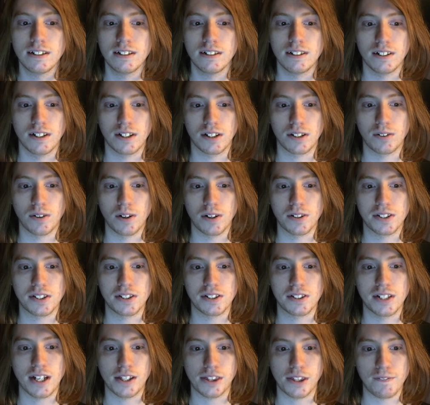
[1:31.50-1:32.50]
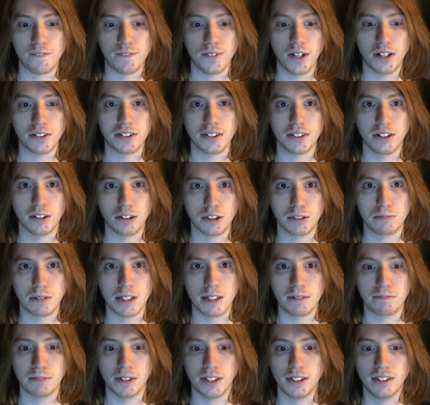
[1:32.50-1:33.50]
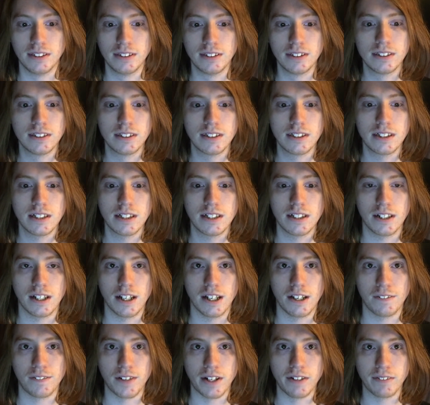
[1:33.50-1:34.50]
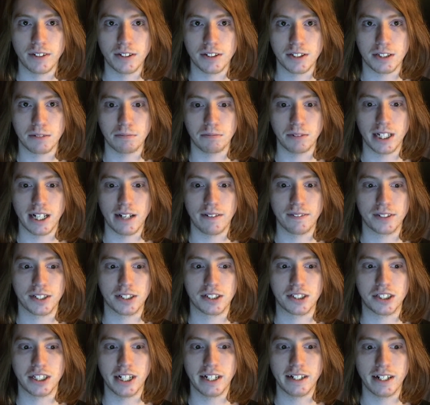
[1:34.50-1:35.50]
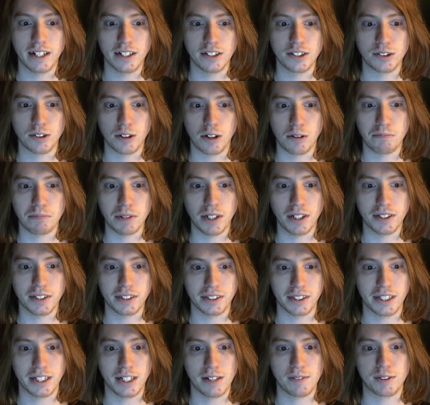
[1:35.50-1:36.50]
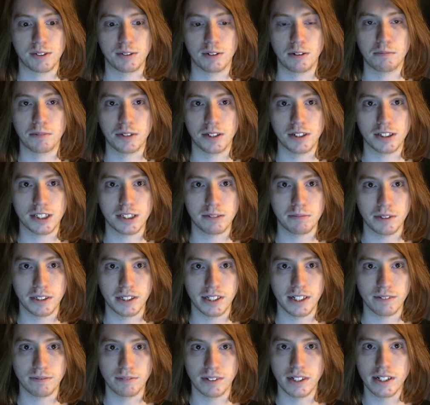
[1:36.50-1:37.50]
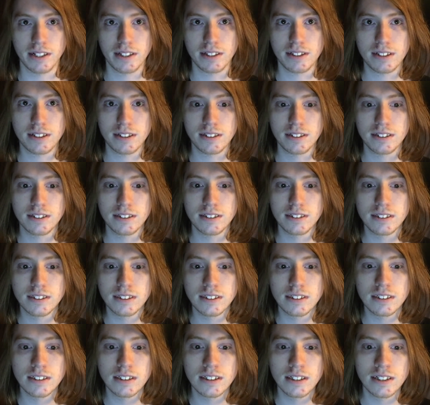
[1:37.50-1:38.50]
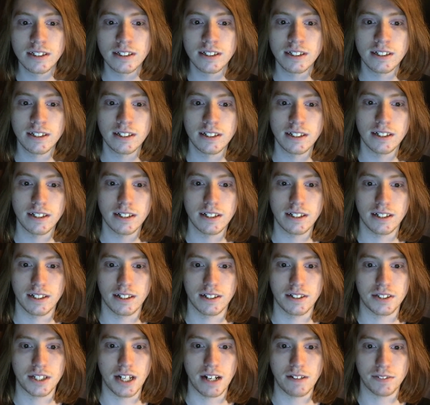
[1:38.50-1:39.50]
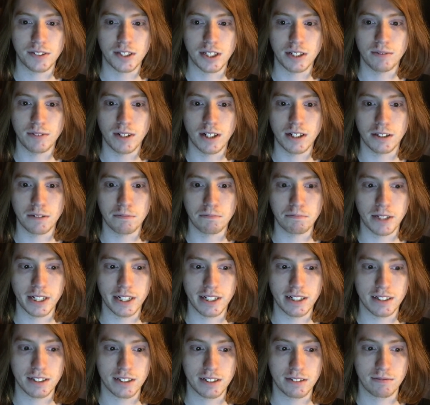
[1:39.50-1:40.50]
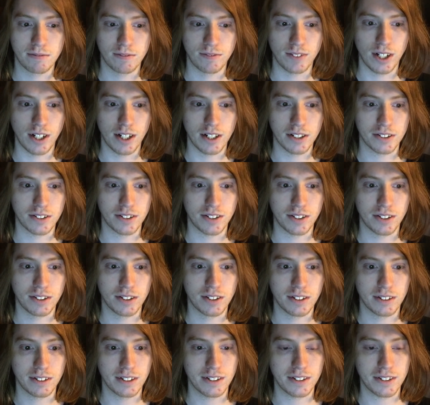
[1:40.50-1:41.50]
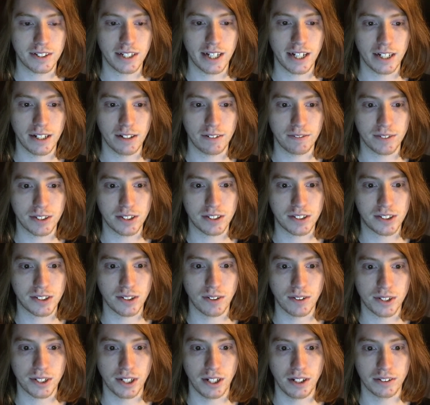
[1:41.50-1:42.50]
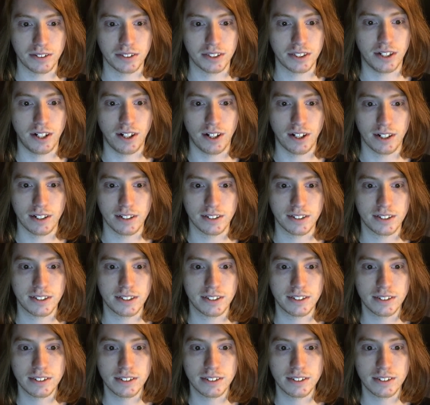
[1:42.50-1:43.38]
Of course, it's not the fault of those people. If anyone is to blame, it's the shitheads who are building the hipstermobiles to begin with. It's obviously one of the biggest flaws in the design of these so-called cars.